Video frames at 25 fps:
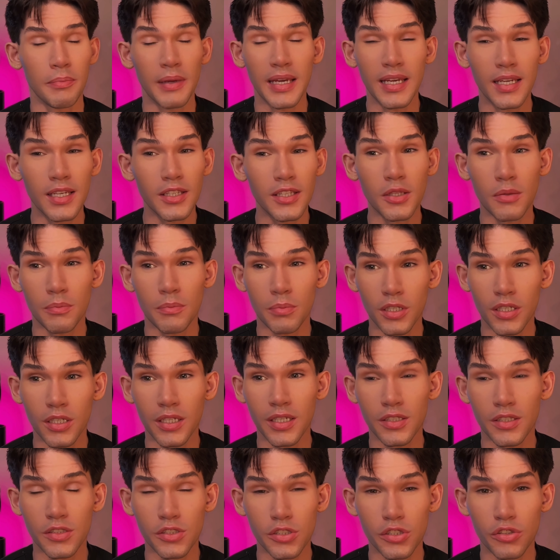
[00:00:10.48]
Being in the
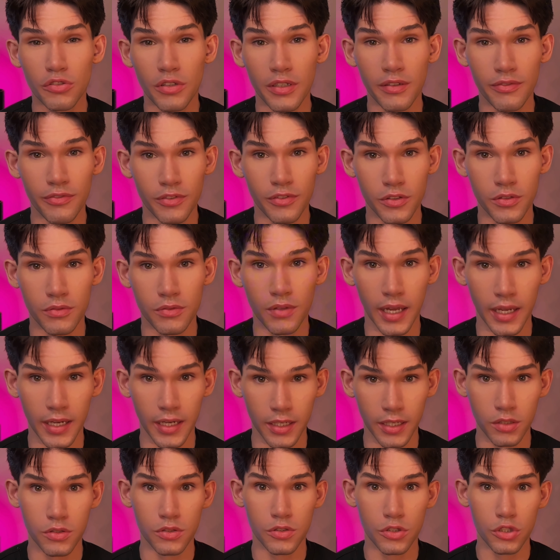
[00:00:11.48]
beauty industry for
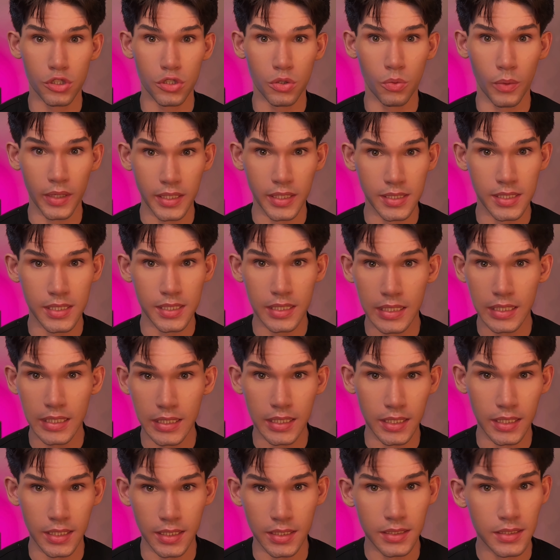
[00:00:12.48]
like 20
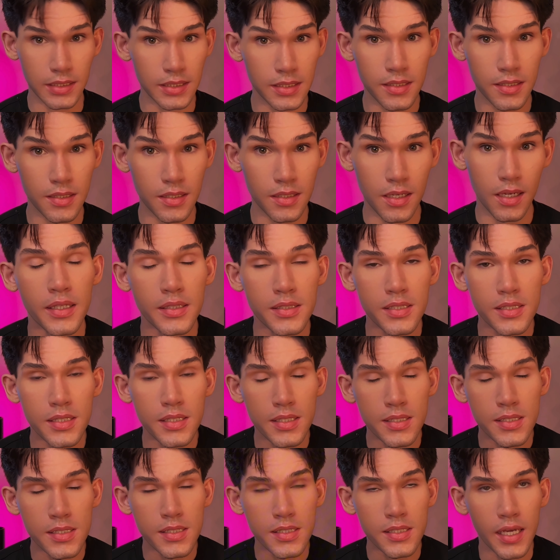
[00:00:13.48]
years, it's
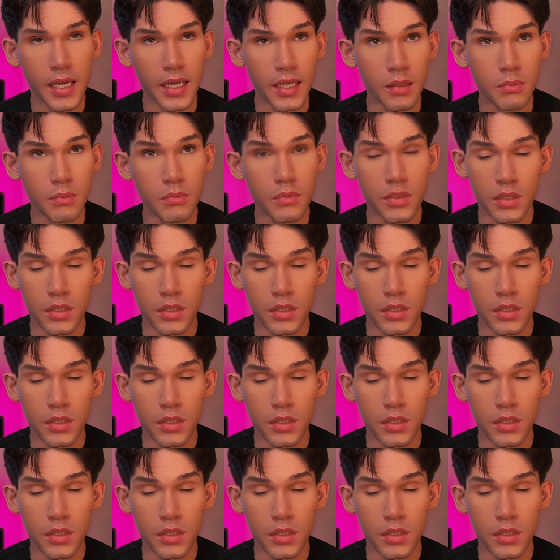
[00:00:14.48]
the same